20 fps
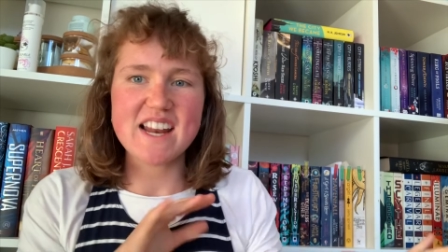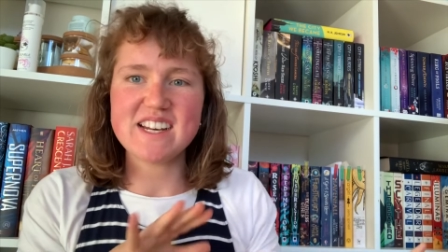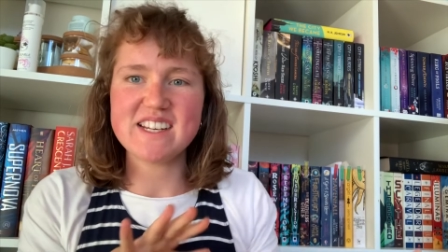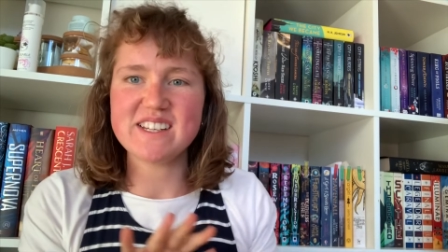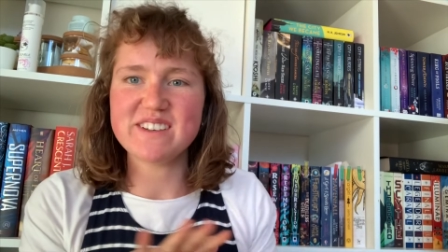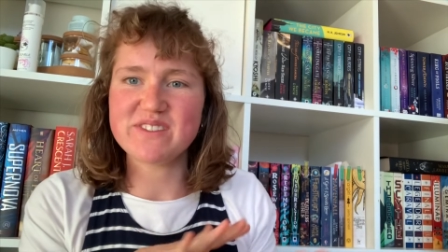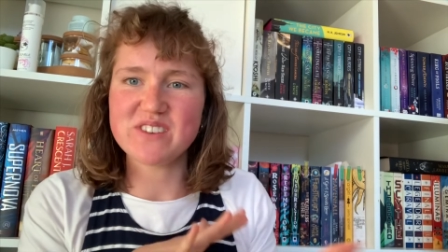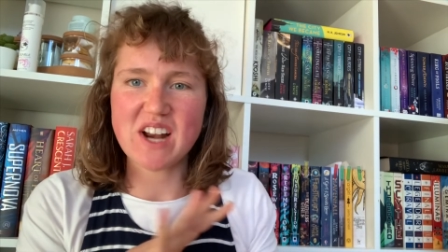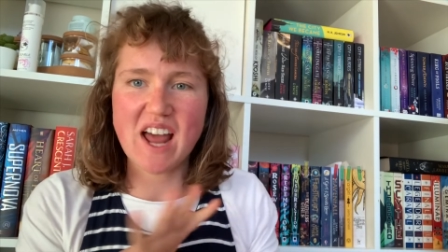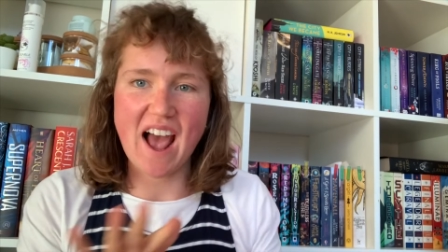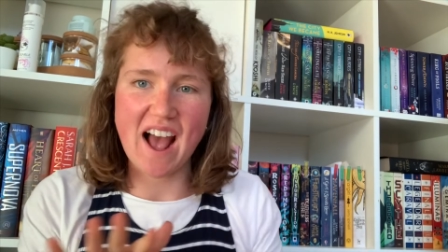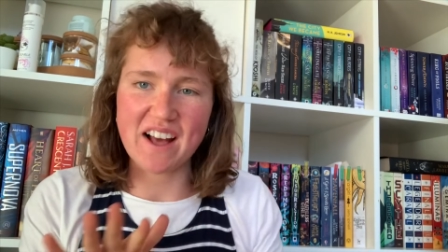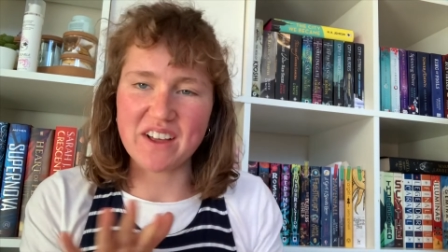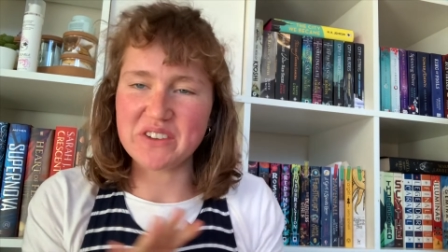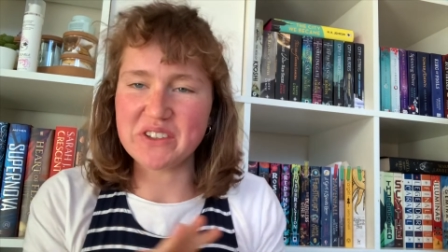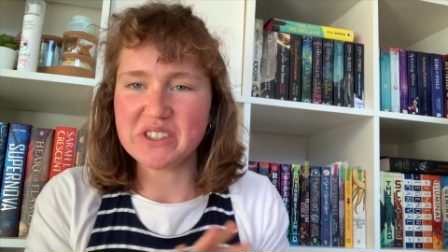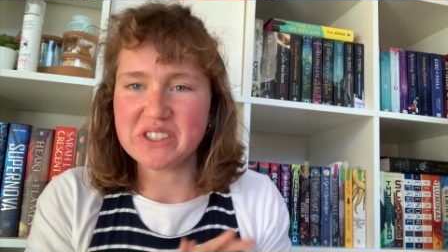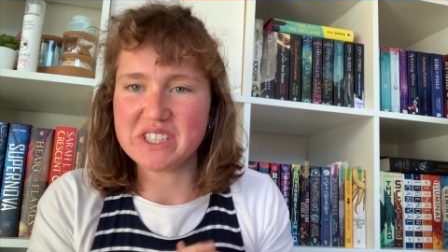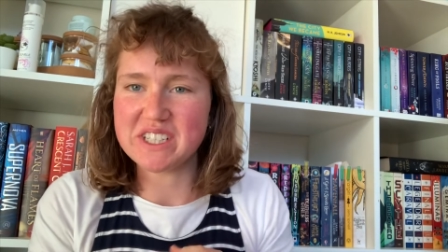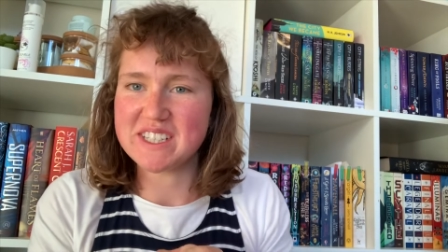different
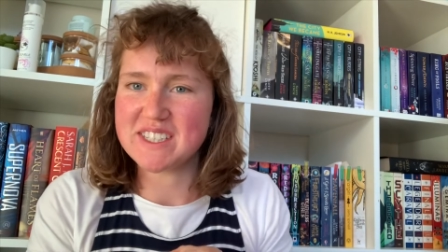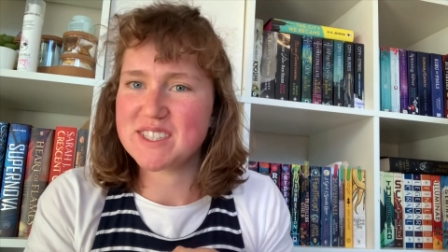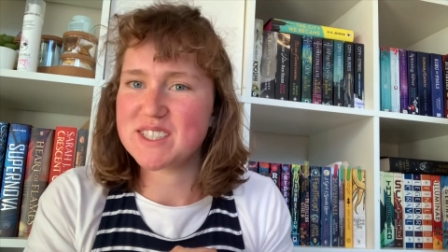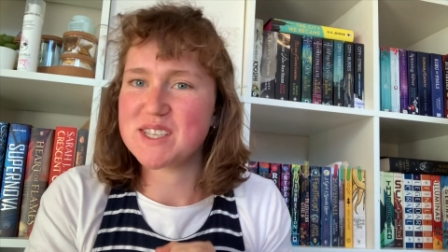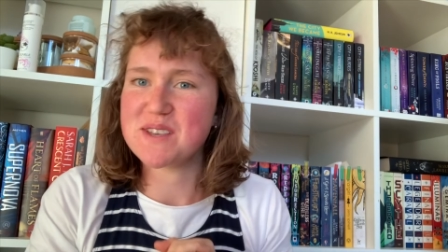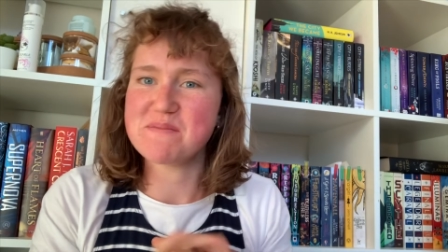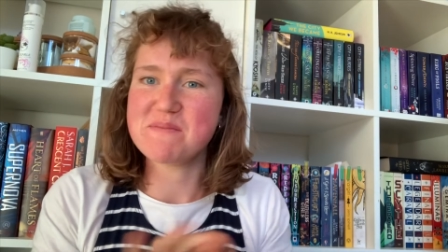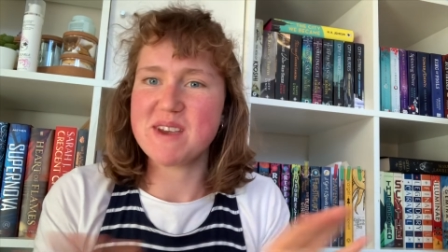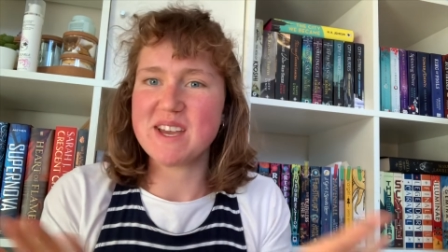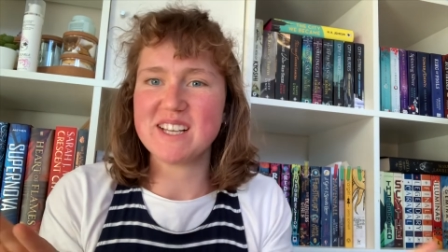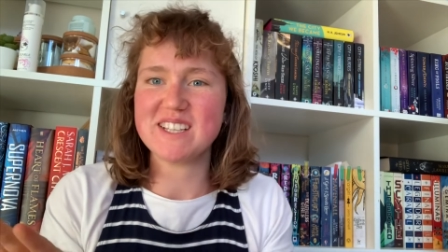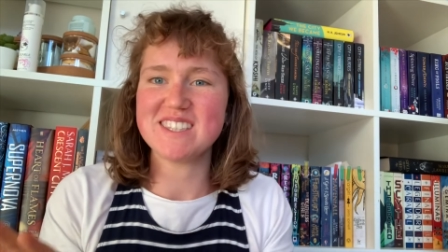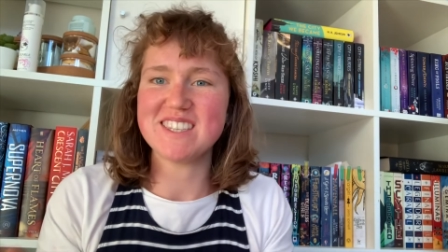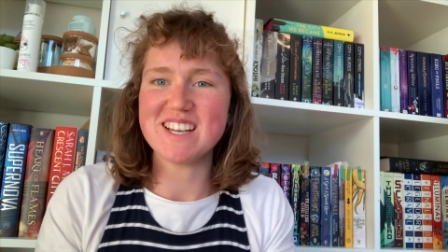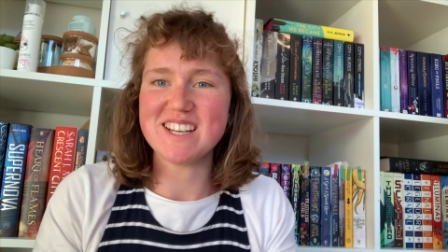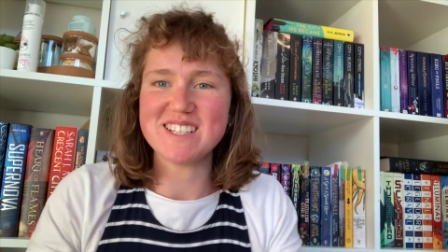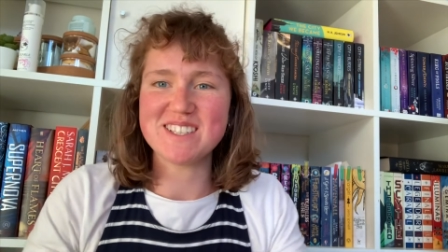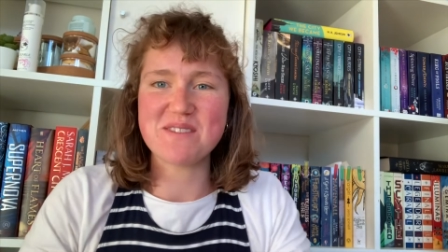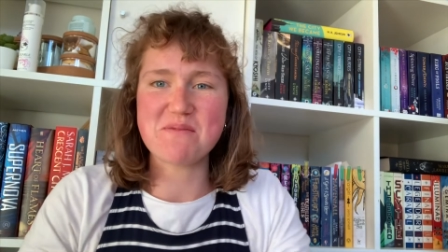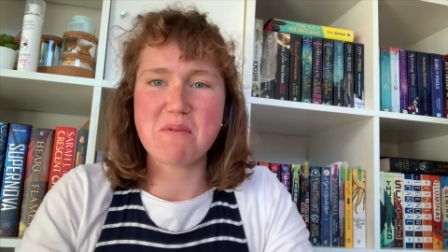angle just to mix
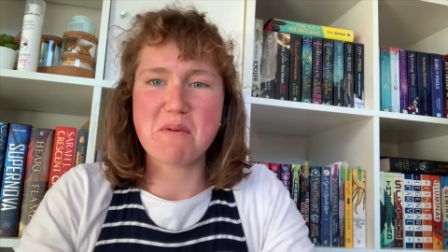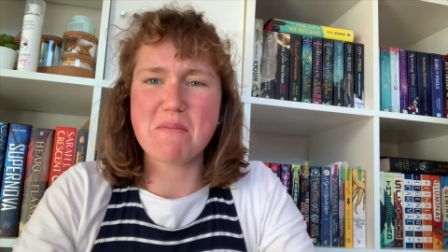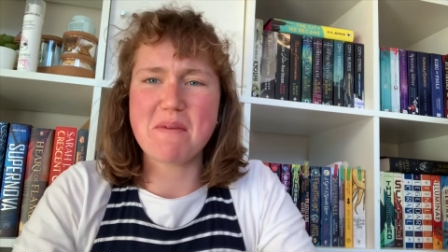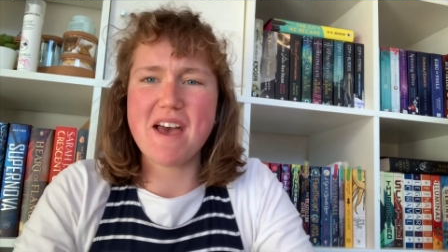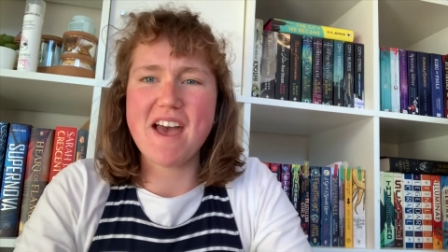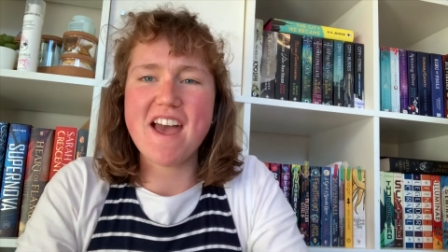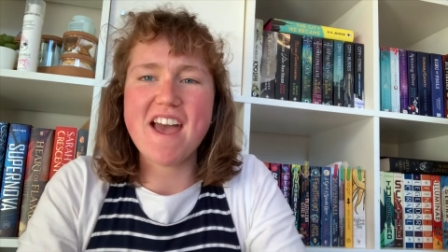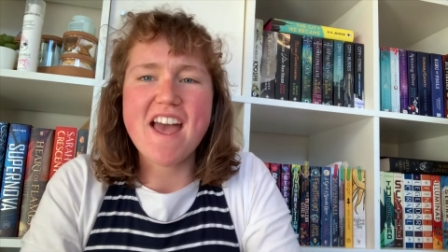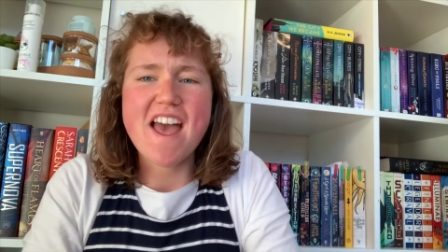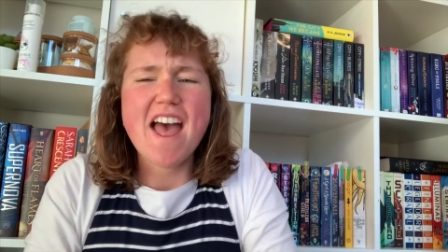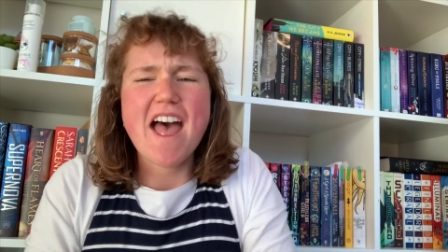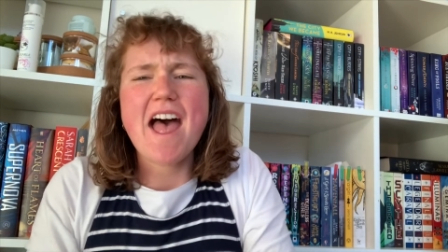things up a bit.